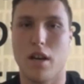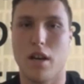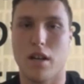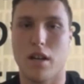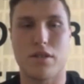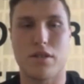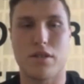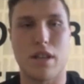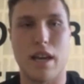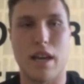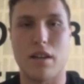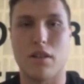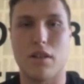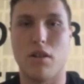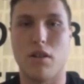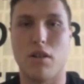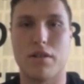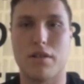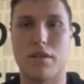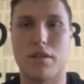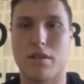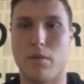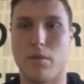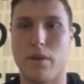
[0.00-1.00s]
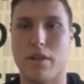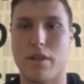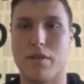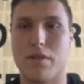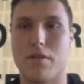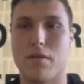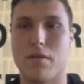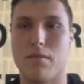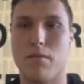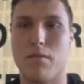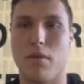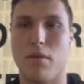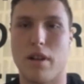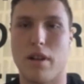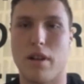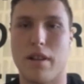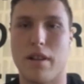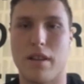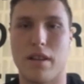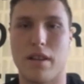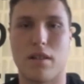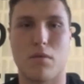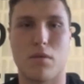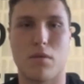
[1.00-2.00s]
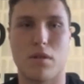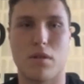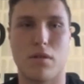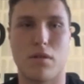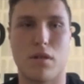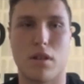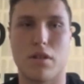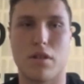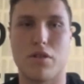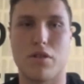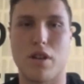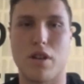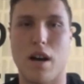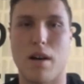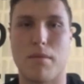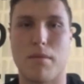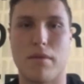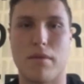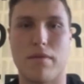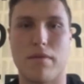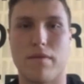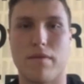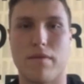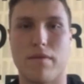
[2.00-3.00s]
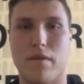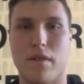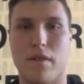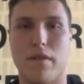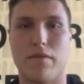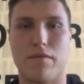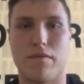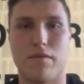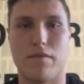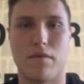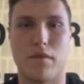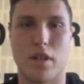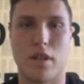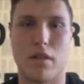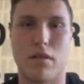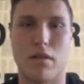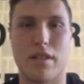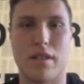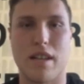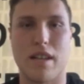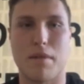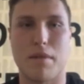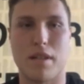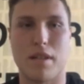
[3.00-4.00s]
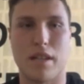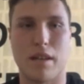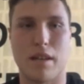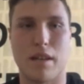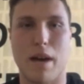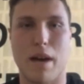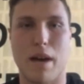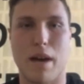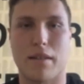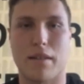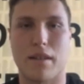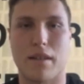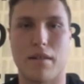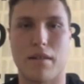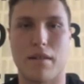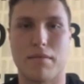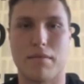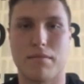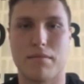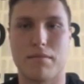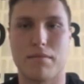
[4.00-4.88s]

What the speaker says: because the end goal is to win the Super Bowl, and I think we're doing a good job of attempting to get back there.